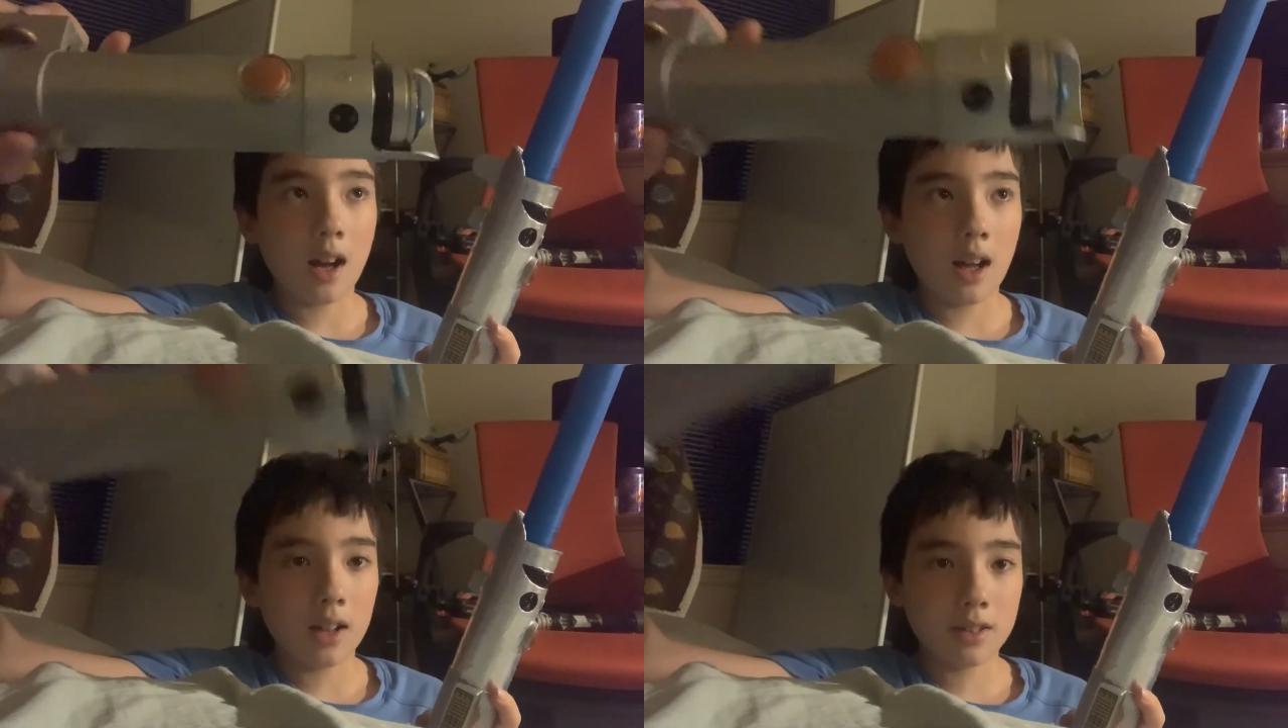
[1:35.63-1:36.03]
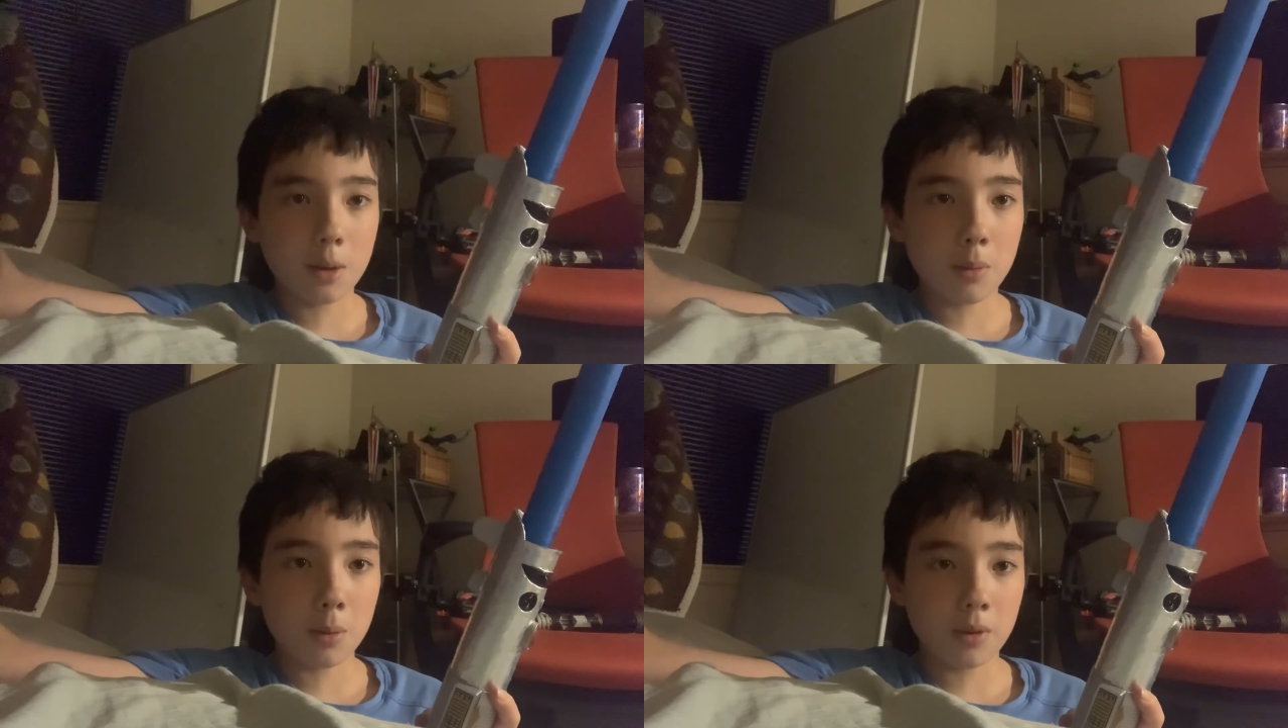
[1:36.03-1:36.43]

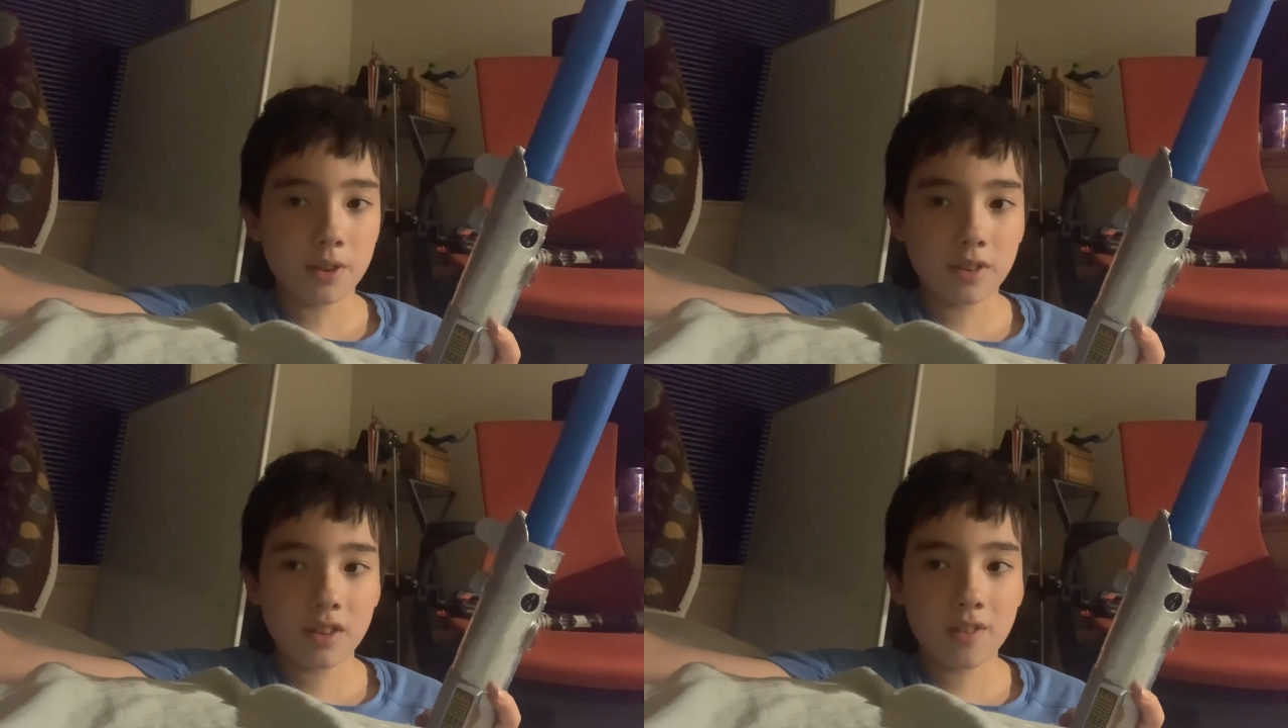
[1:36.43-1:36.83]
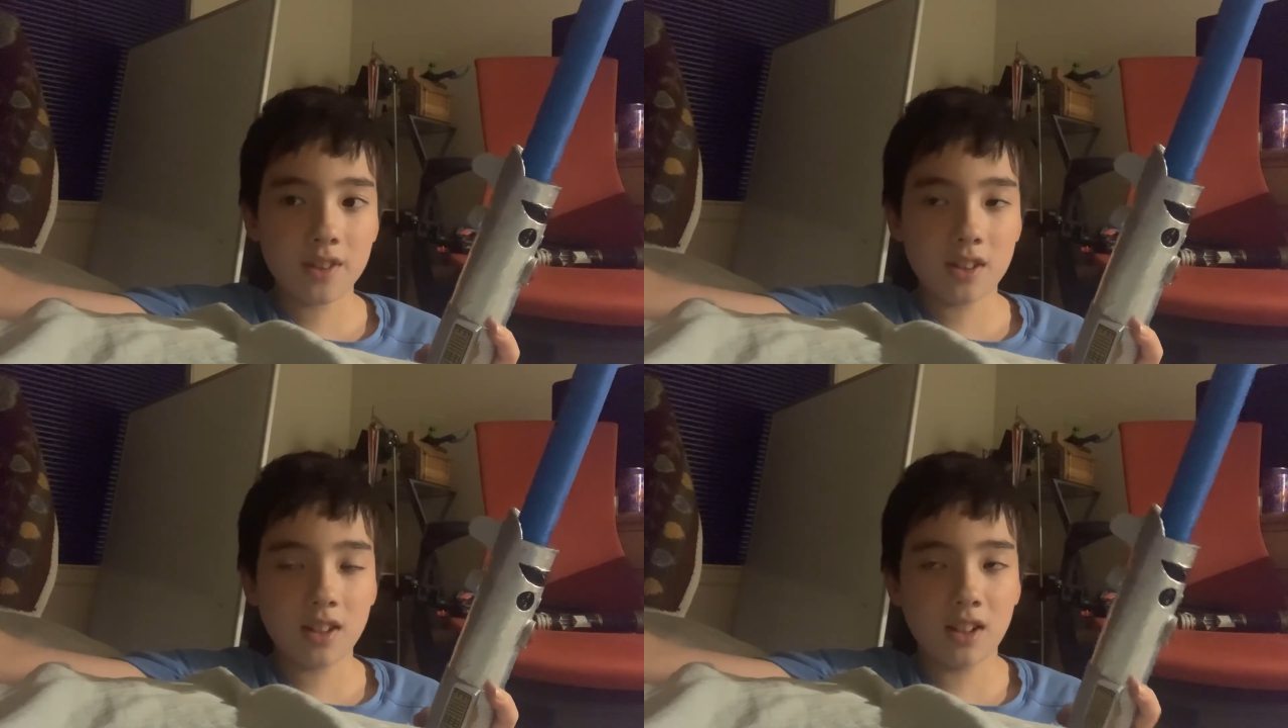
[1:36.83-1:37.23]
someone with
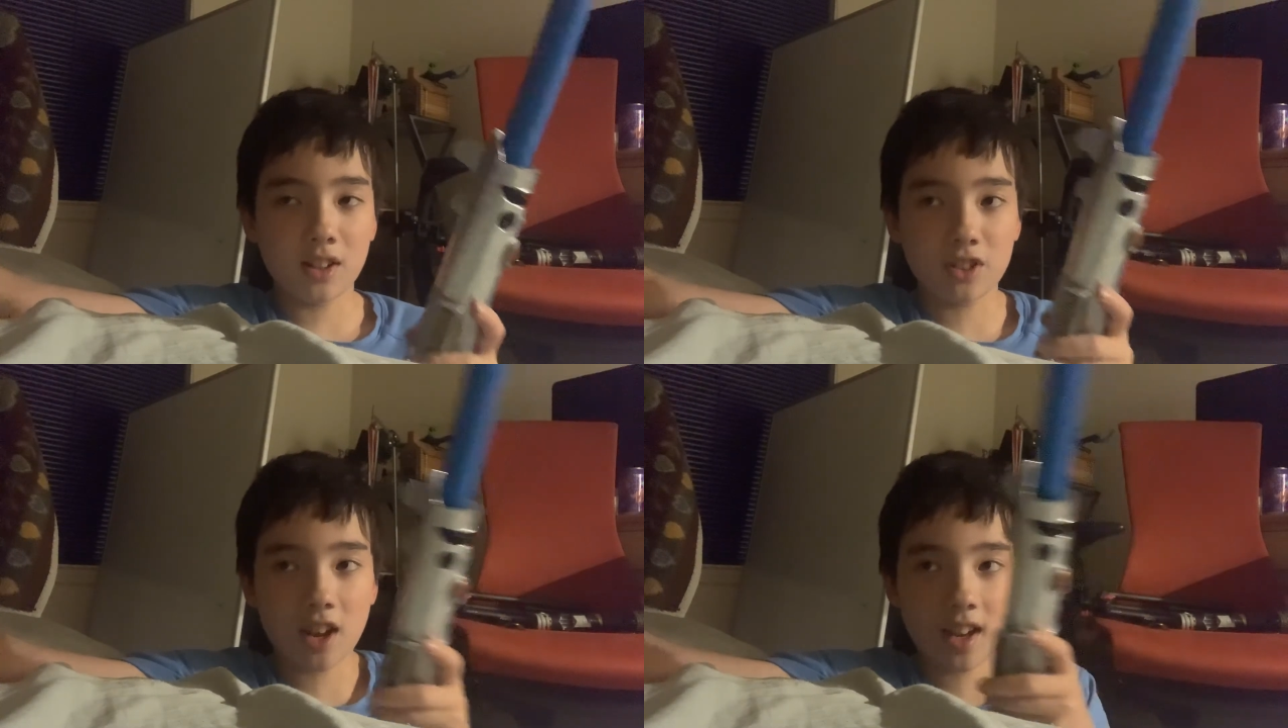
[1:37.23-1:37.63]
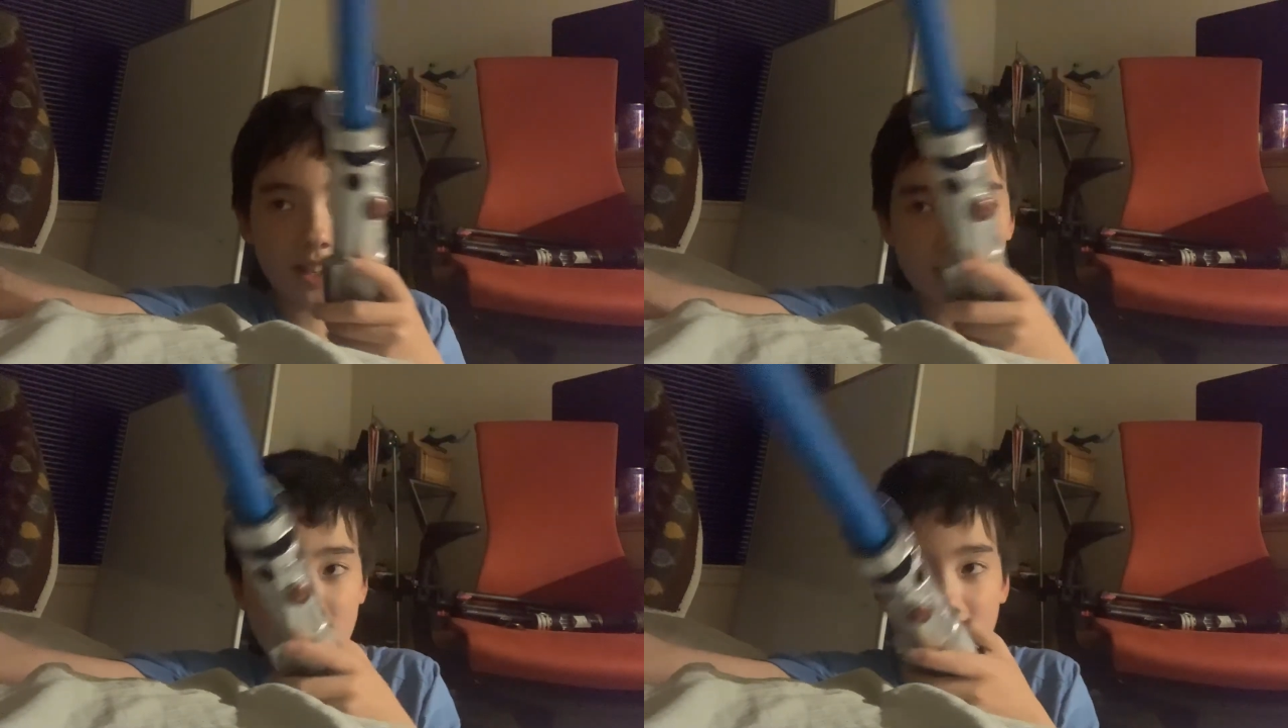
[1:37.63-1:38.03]
17-inch
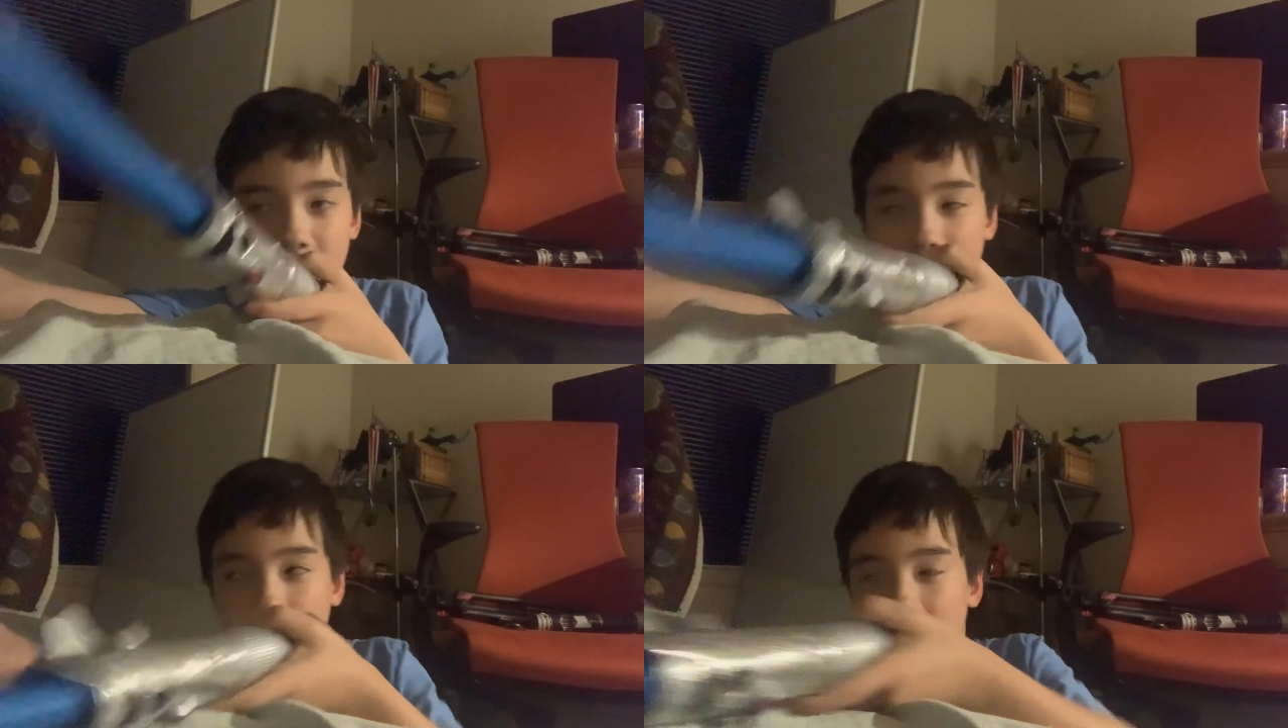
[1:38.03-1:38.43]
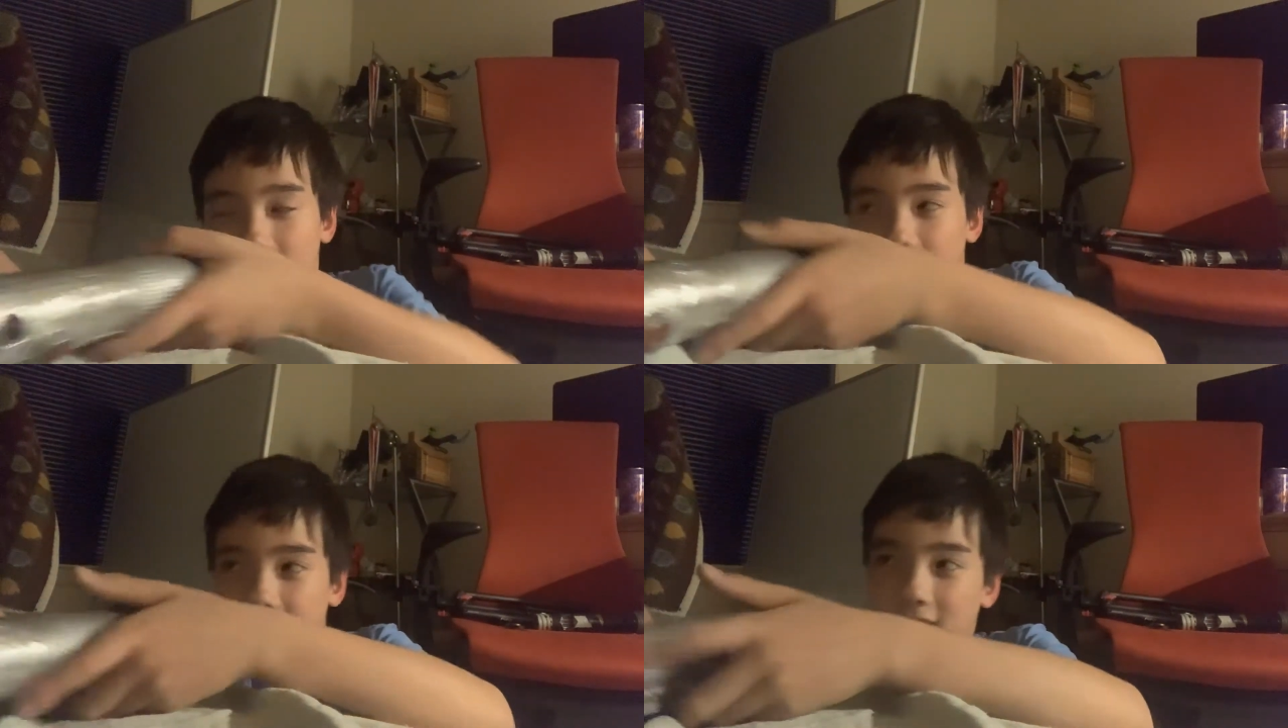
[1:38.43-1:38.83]
hands.
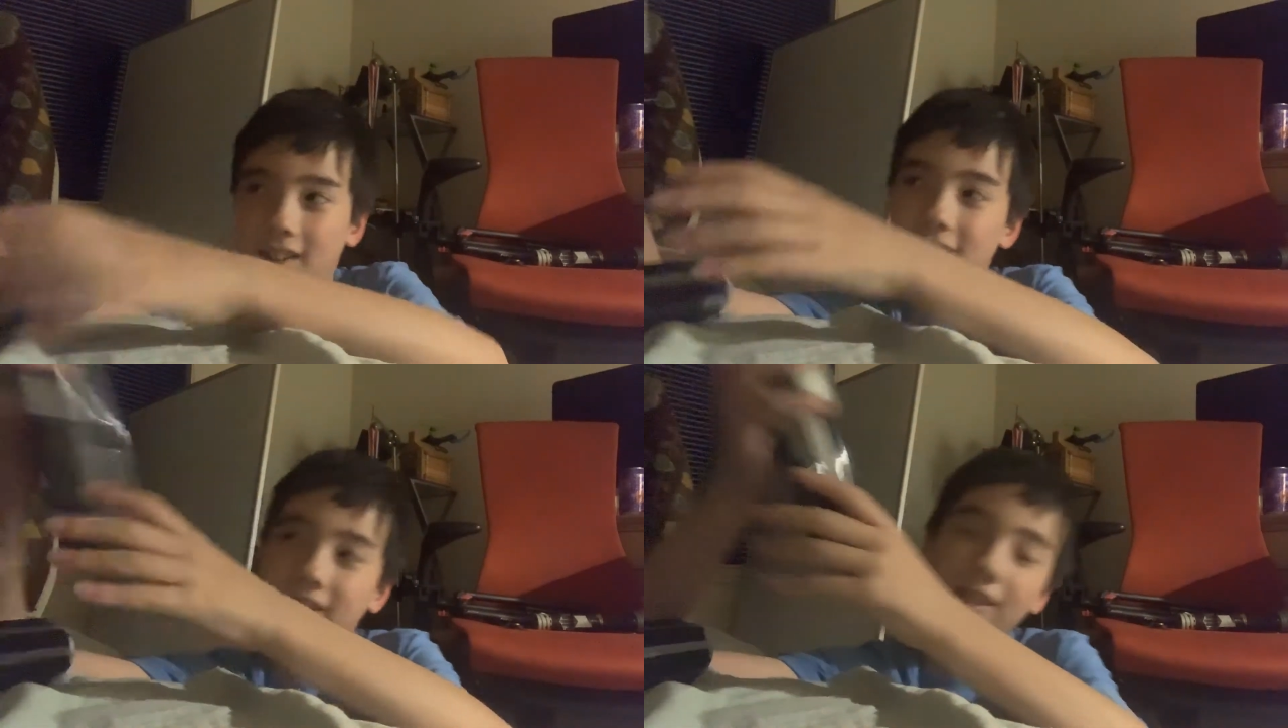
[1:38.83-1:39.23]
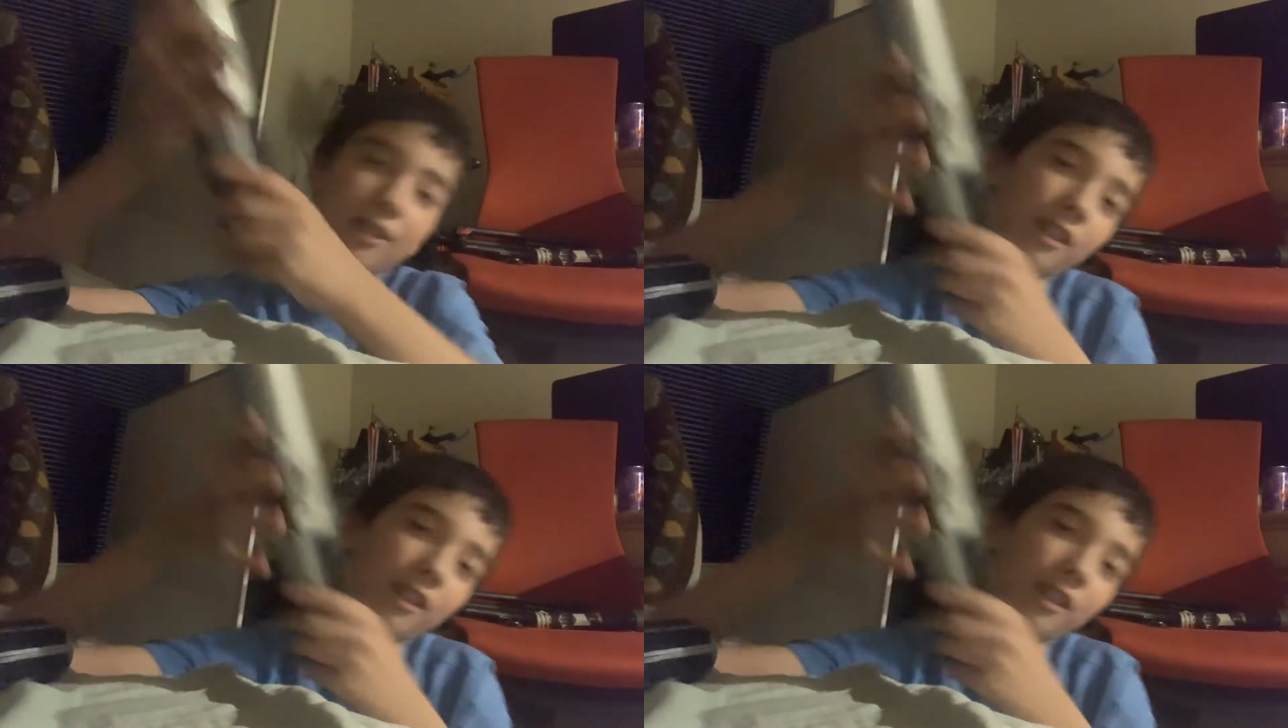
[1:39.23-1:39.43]
It's literally